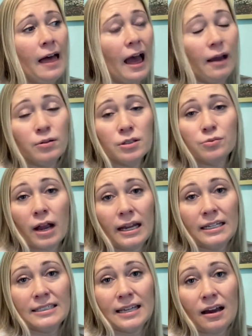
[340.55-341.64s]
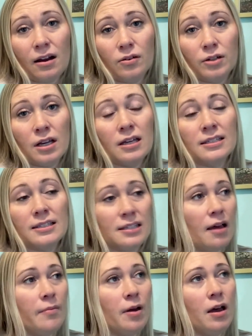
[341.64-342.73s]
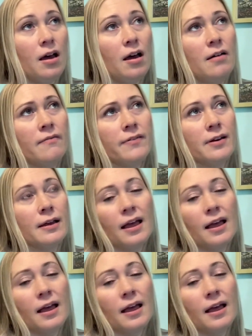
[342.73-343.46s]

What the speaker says: I was writing down some of